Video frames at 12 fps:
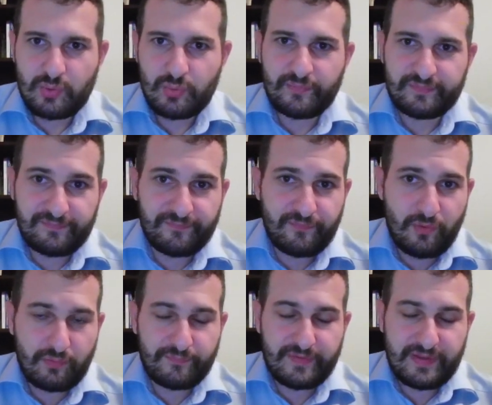with the
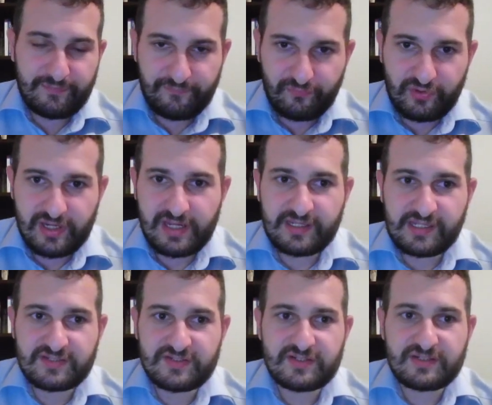4 of f3
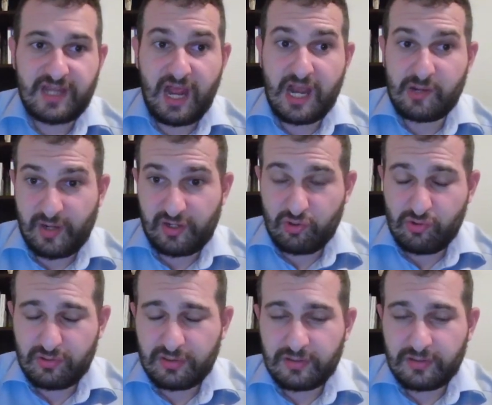against Tal Baron